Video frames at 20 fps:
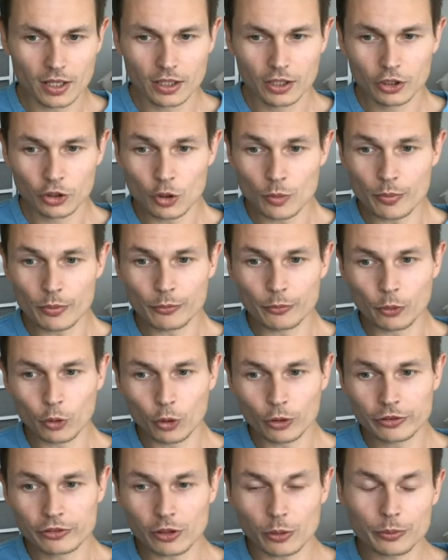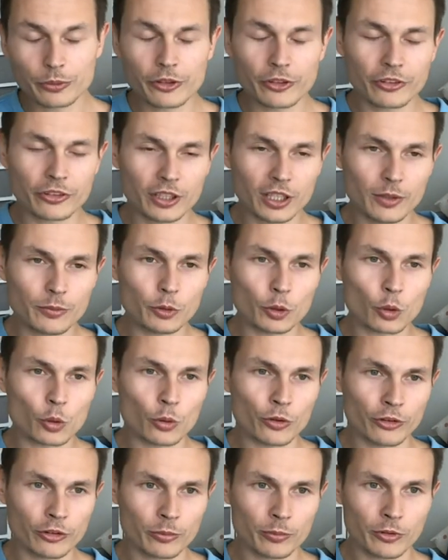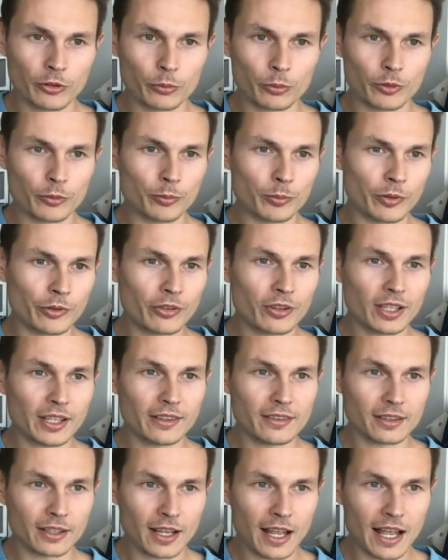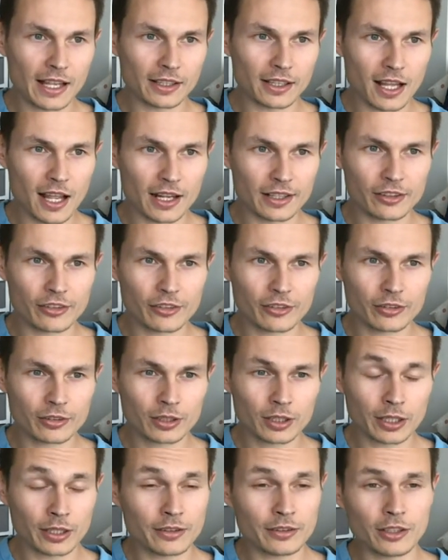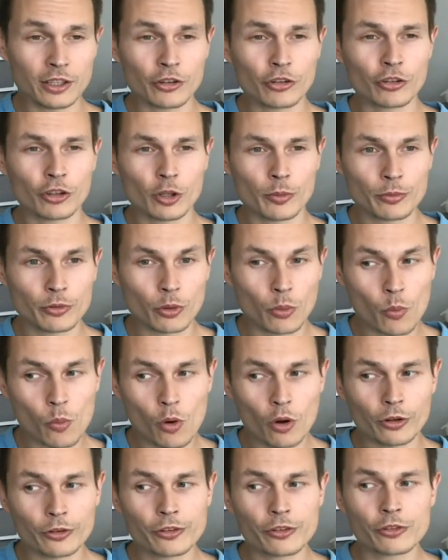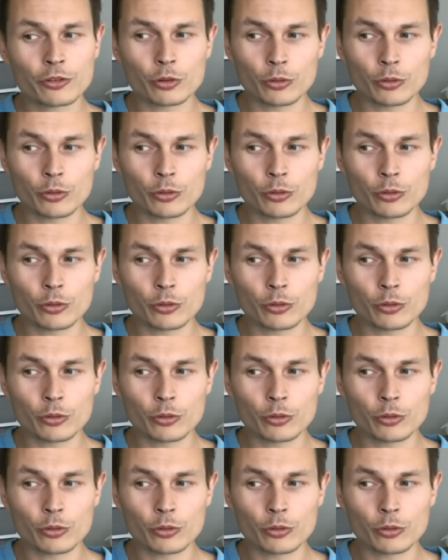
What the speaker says: Number 4, don't deceive your customers with misleading headlines. Condition them to want to